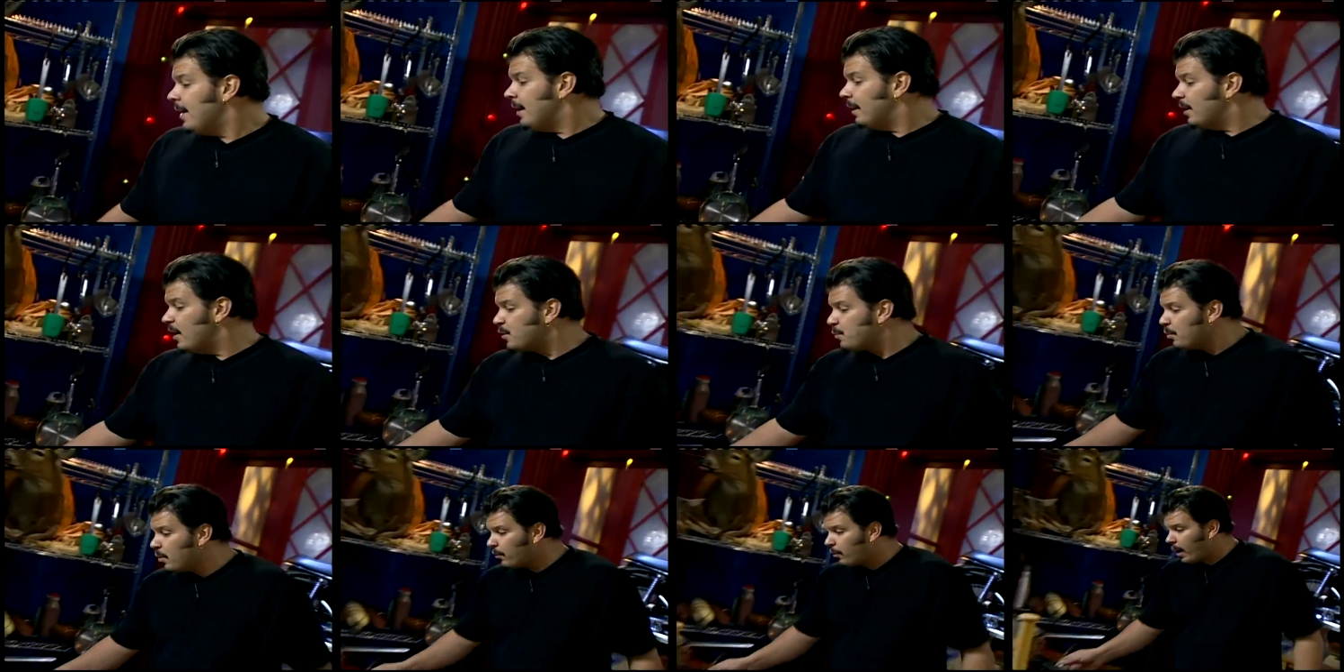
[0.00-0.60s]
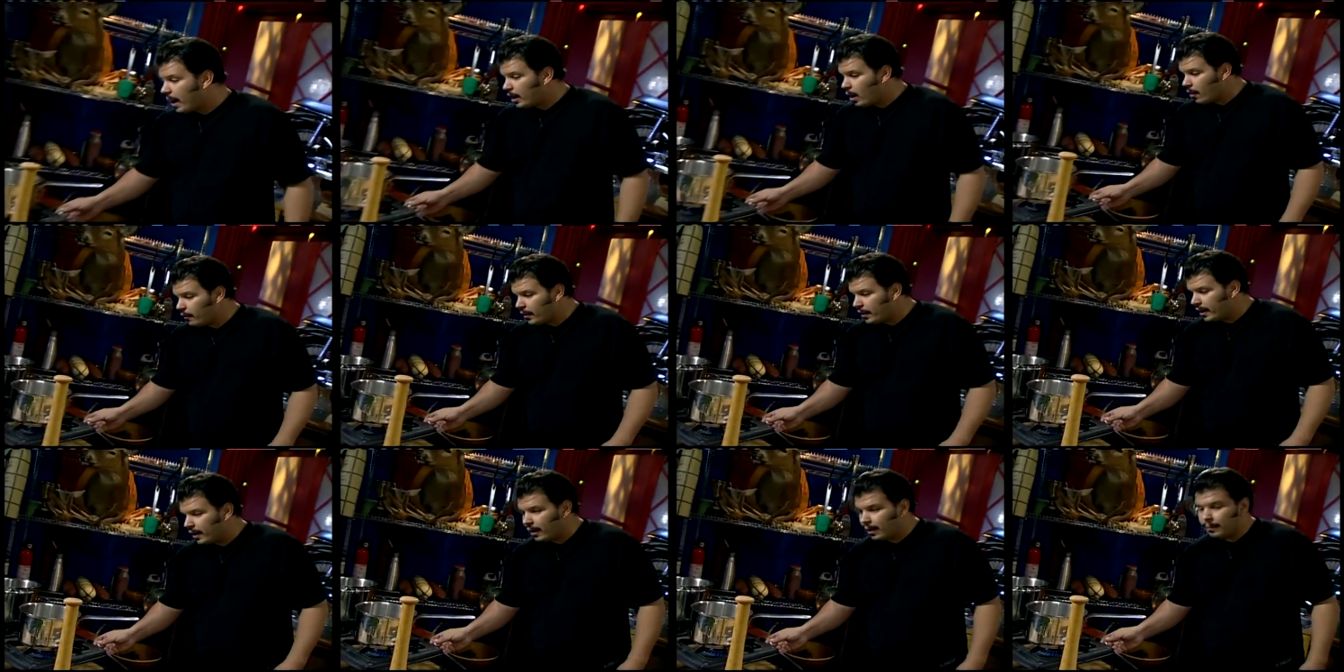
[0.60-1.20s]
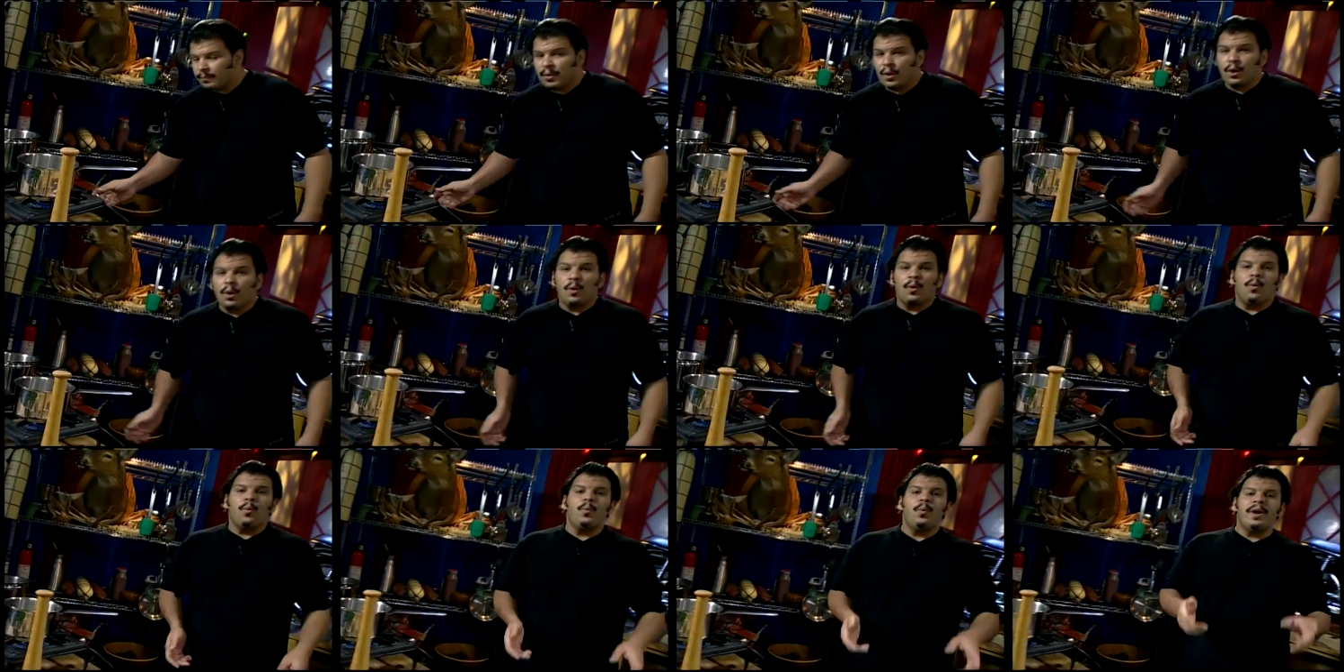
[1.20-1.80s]
Let's move right over here.
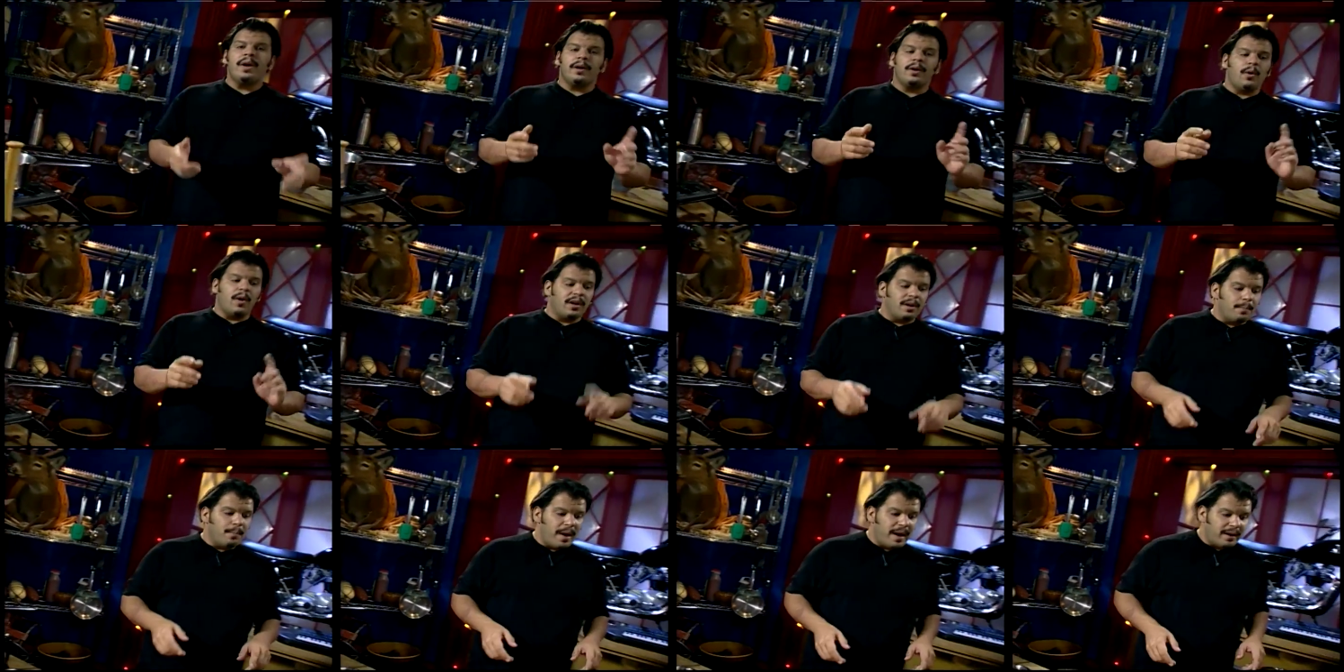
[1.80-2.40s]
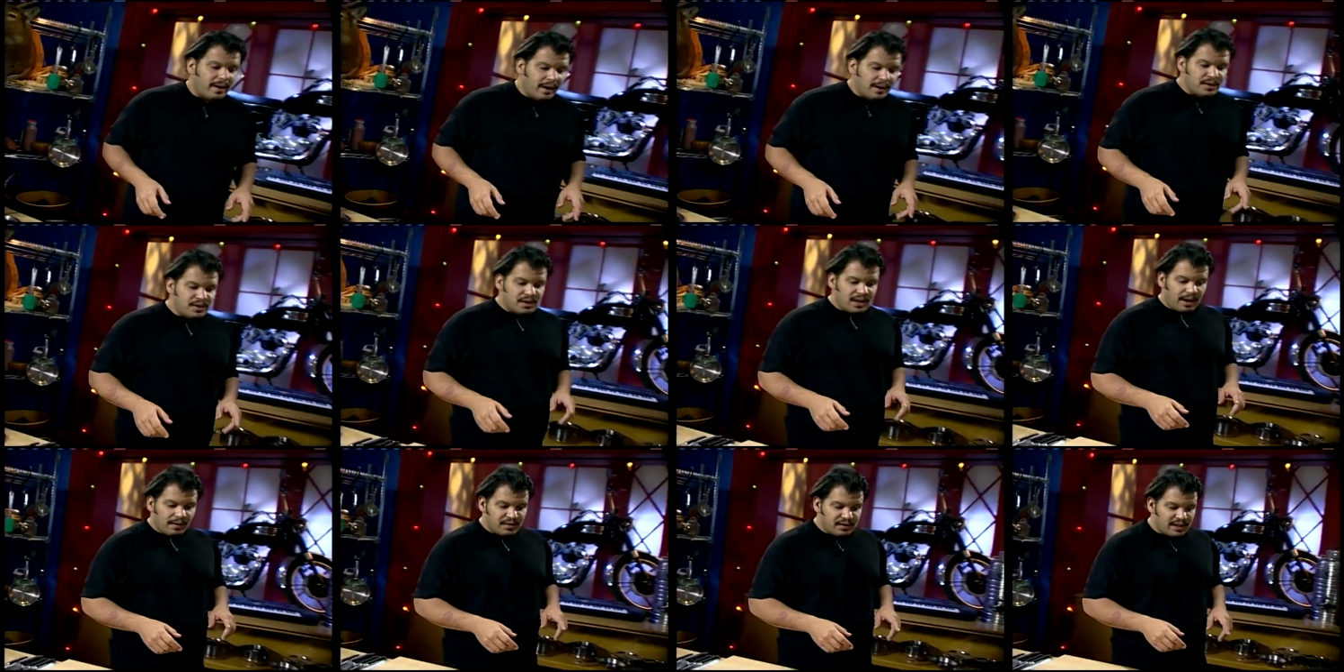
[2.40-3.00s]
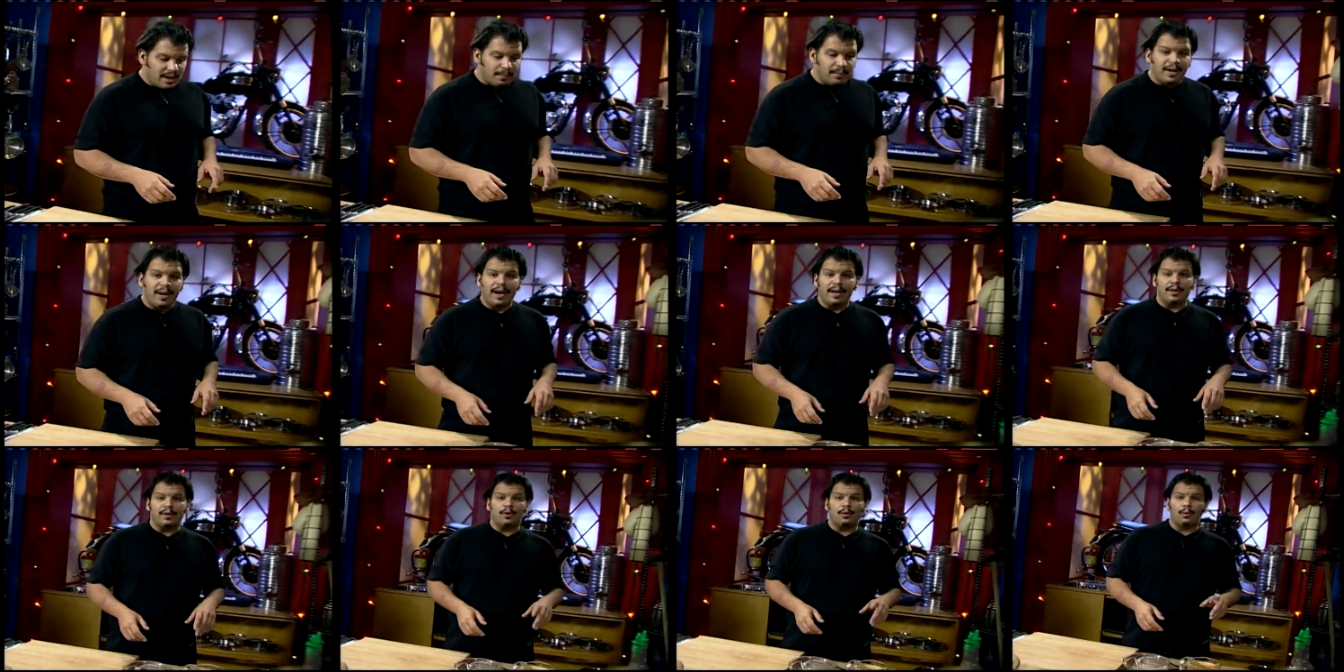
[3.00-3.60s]
We are going to make ourselves some
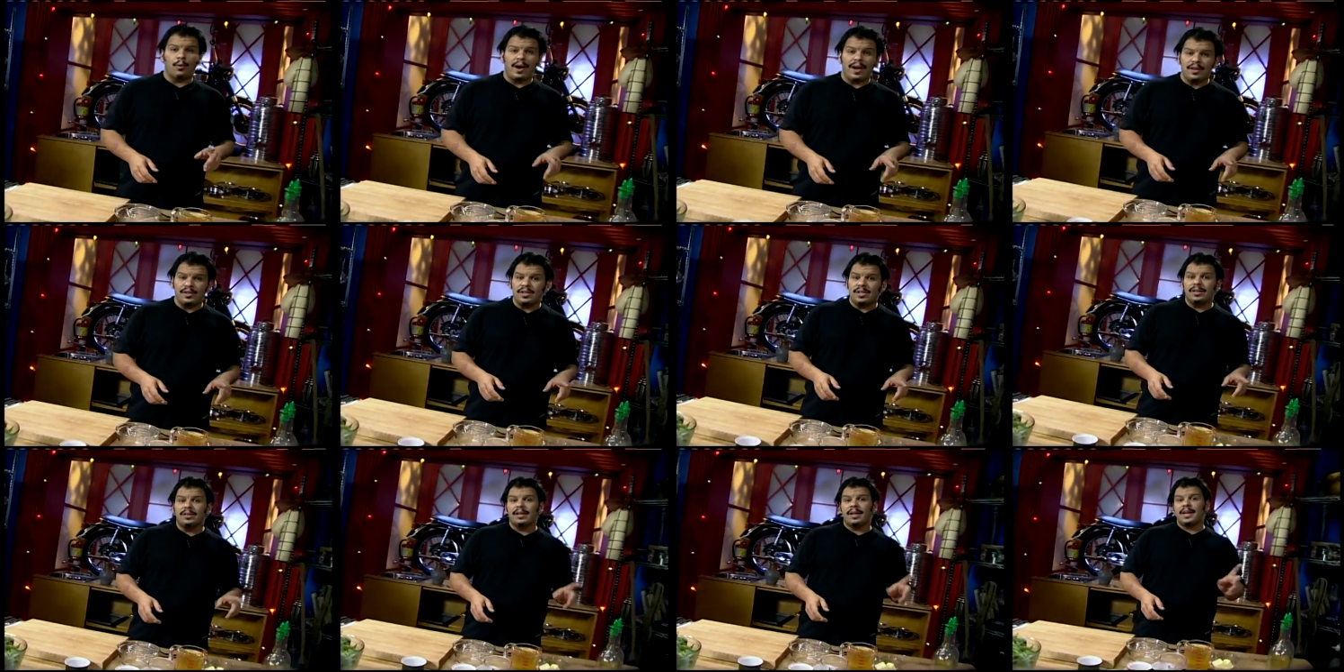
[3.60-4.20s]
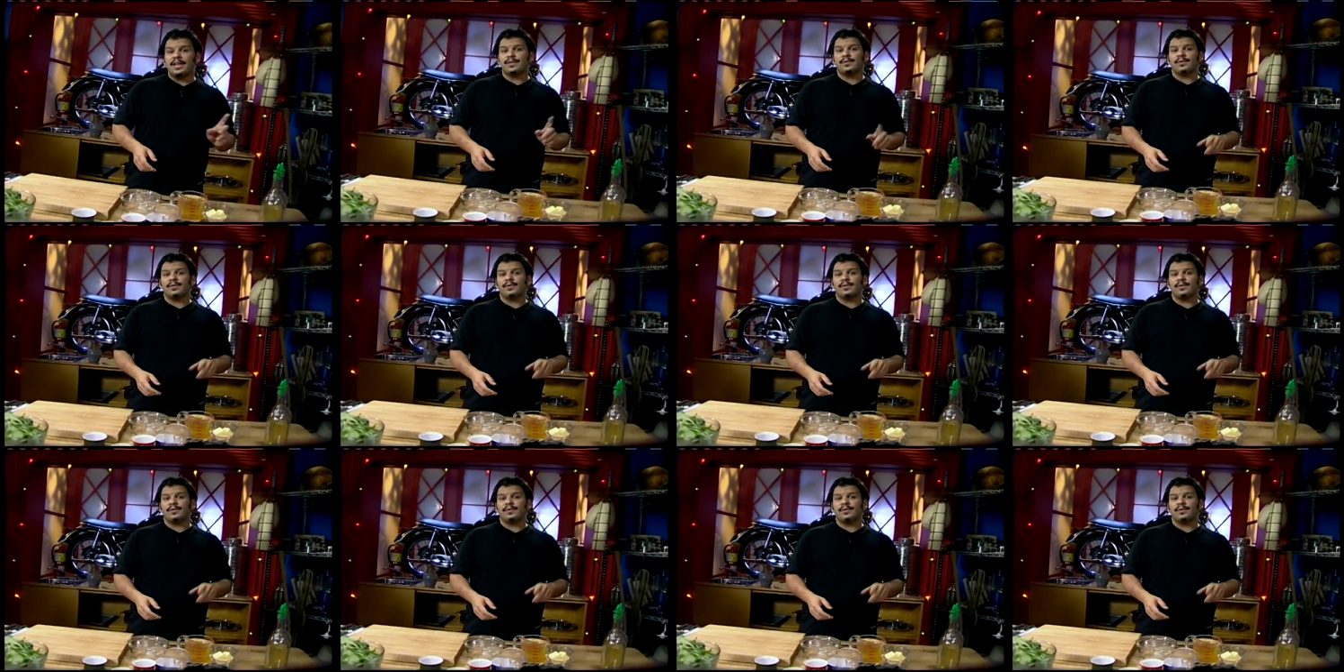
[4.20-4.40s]
kind of crazy glaze